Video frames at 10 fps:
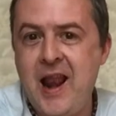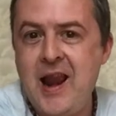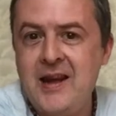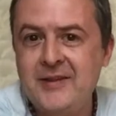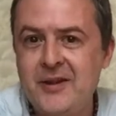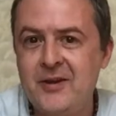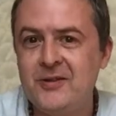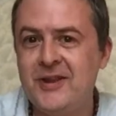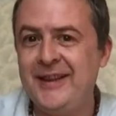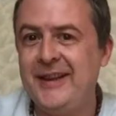
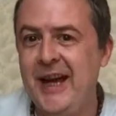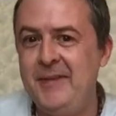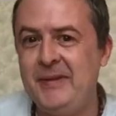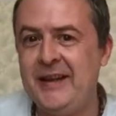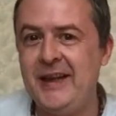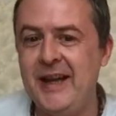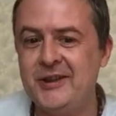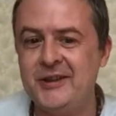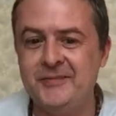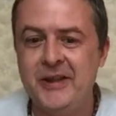Lando's Cape
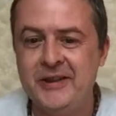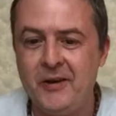Collection.